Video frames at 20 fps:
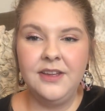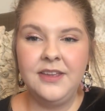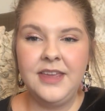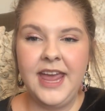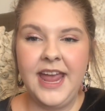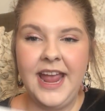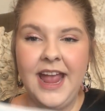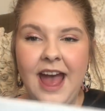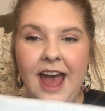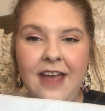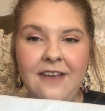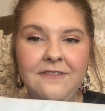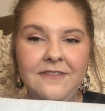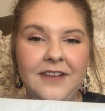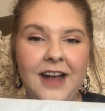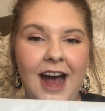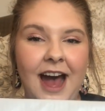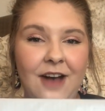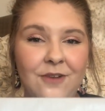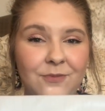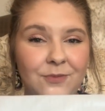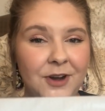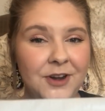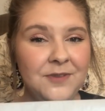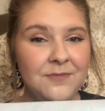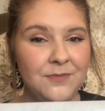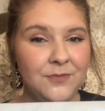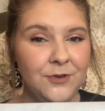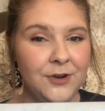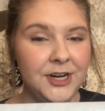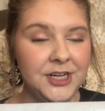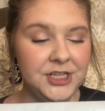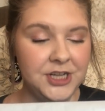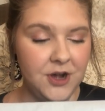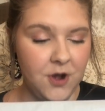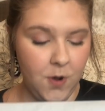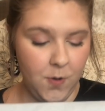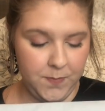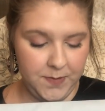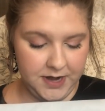Okay, I've got one more
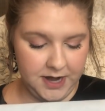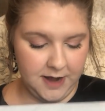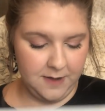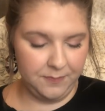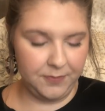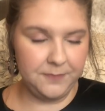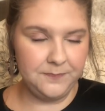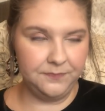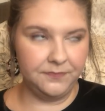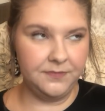to open up,